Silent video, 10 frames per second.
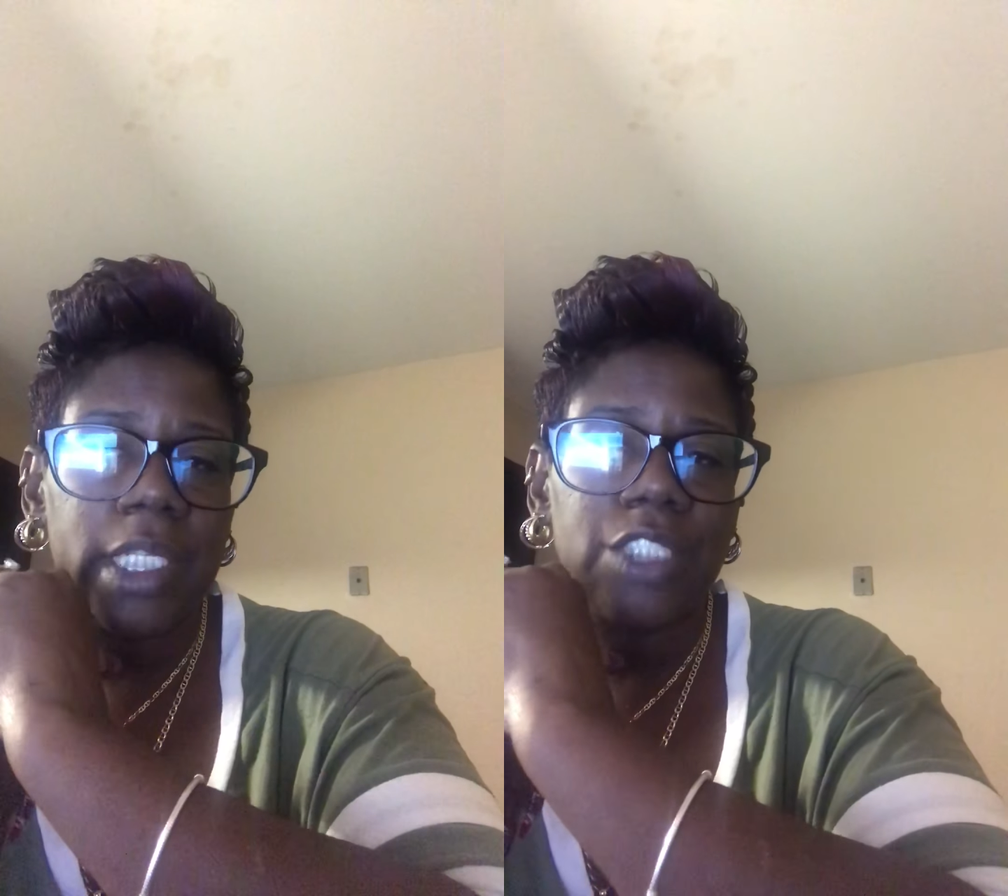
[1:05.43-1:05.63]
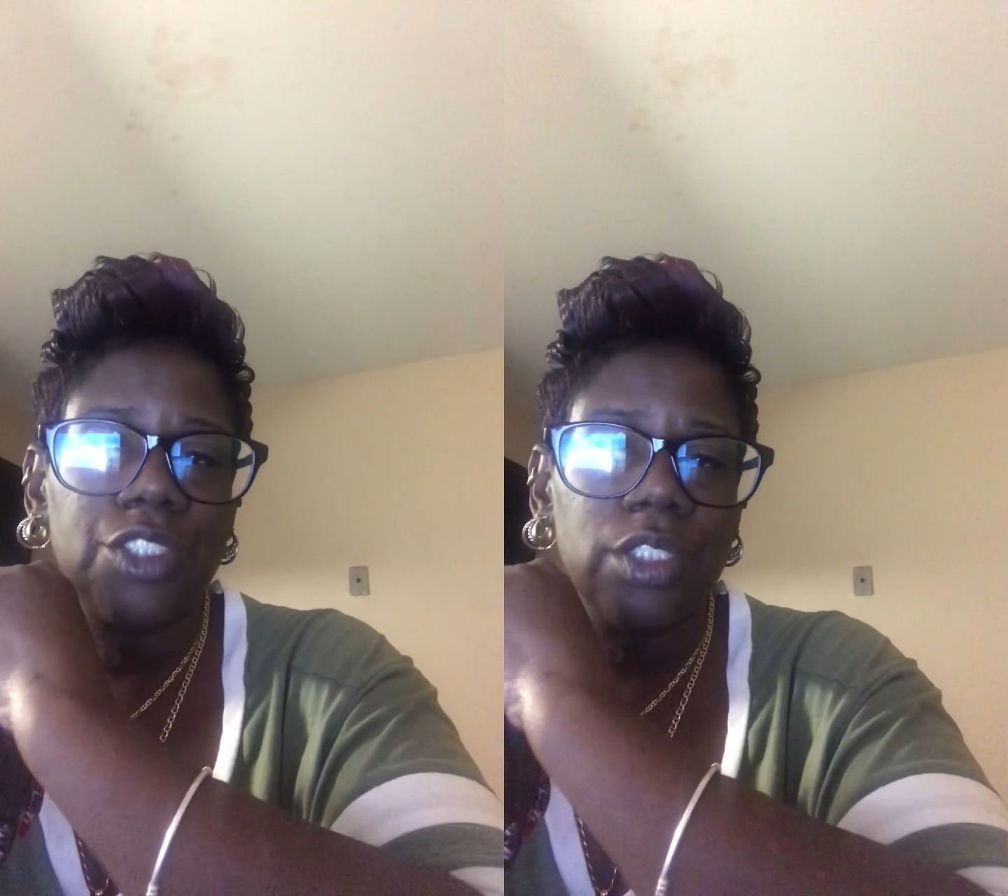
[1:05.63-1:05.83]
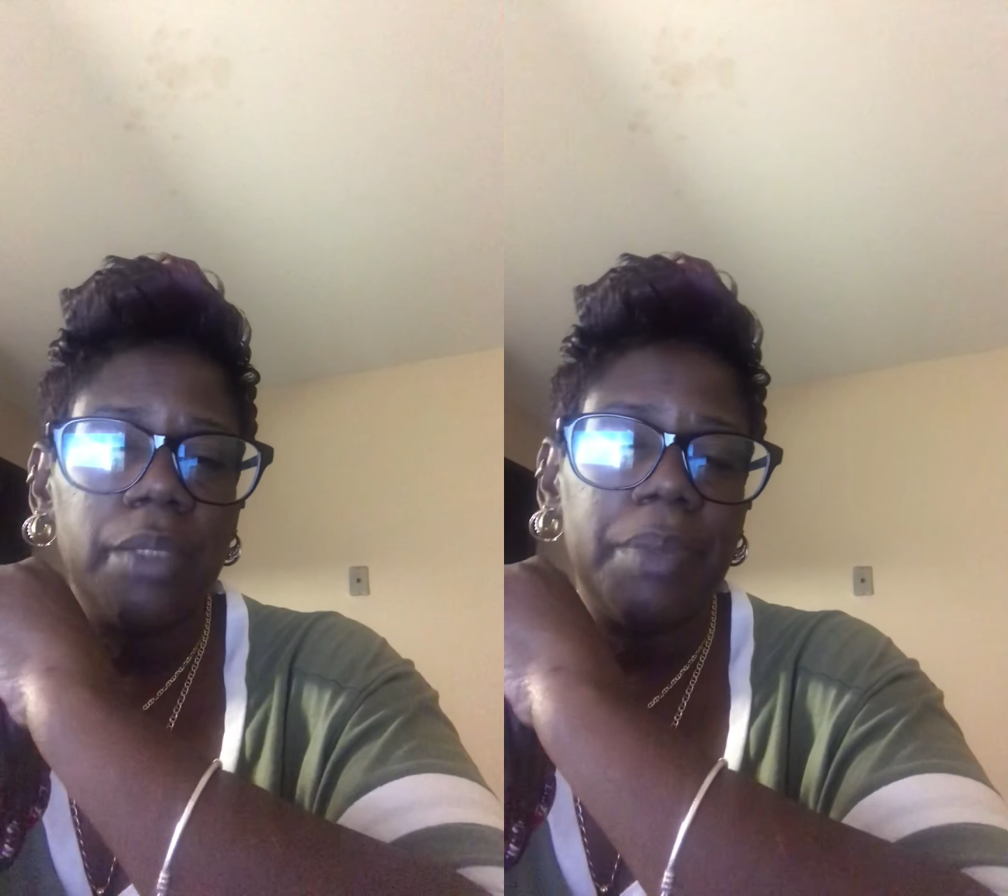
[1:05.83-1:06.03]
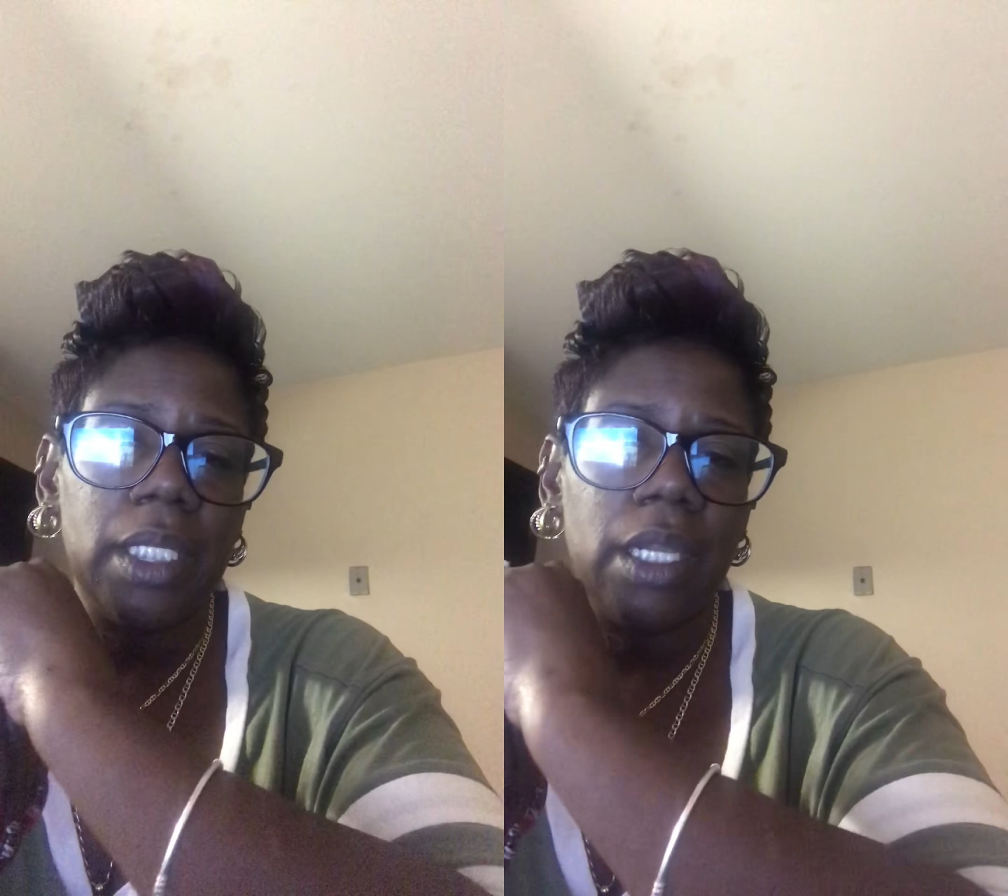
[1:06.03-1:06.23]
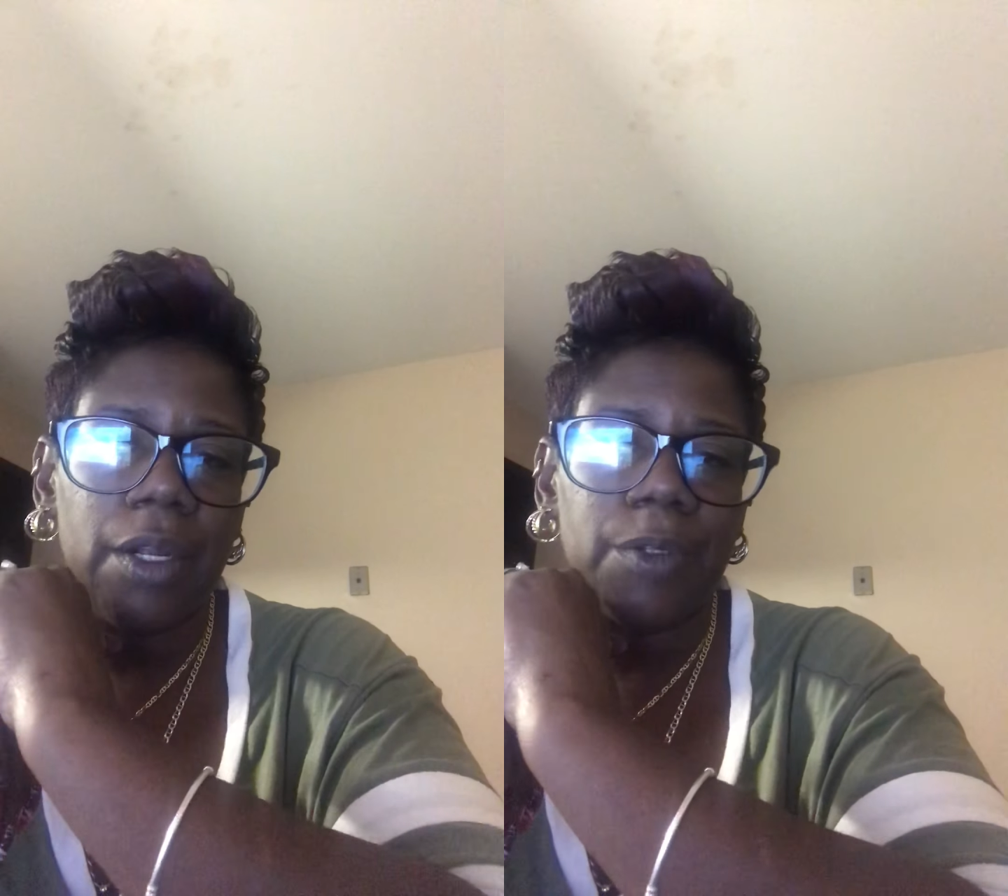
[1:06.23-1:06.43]
that should be
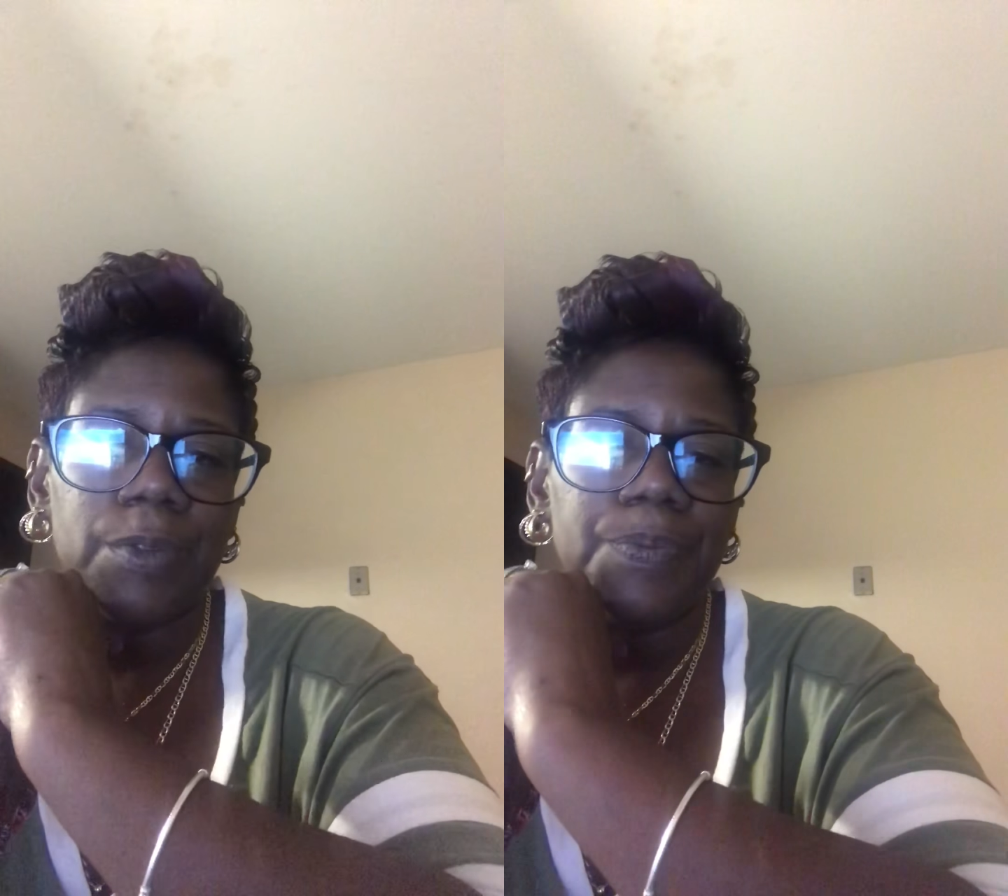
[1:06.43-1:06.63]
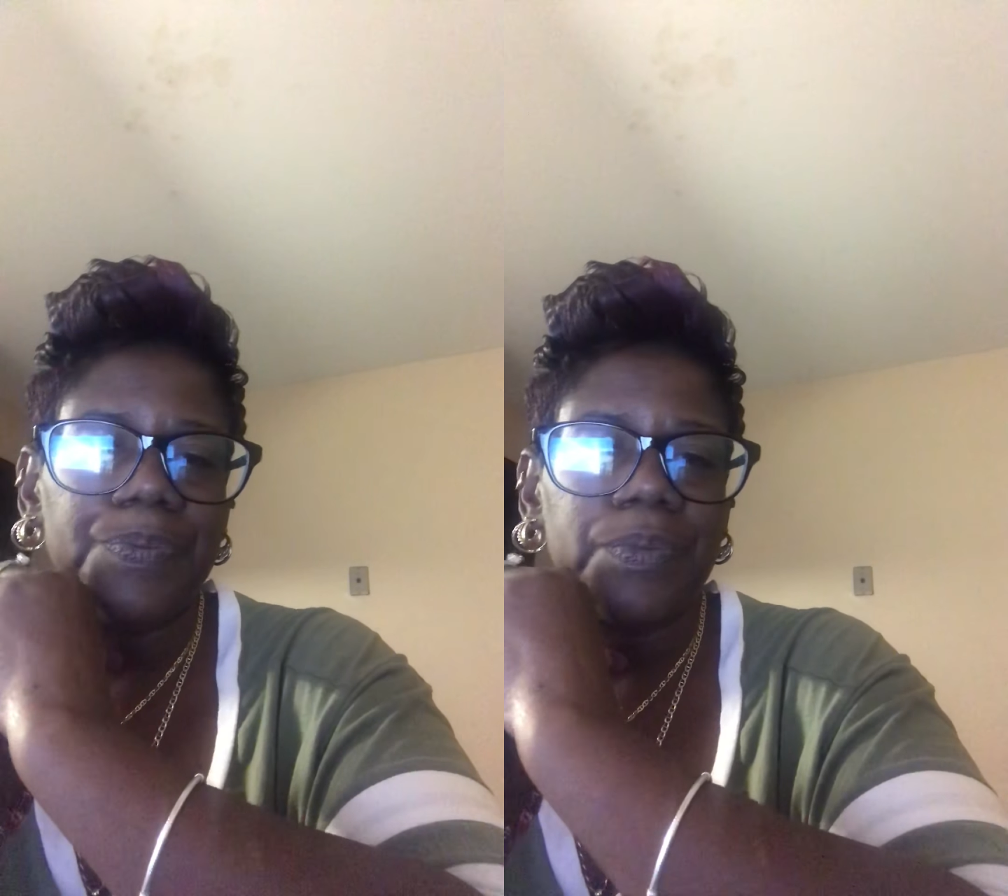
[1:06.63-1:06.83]
learned.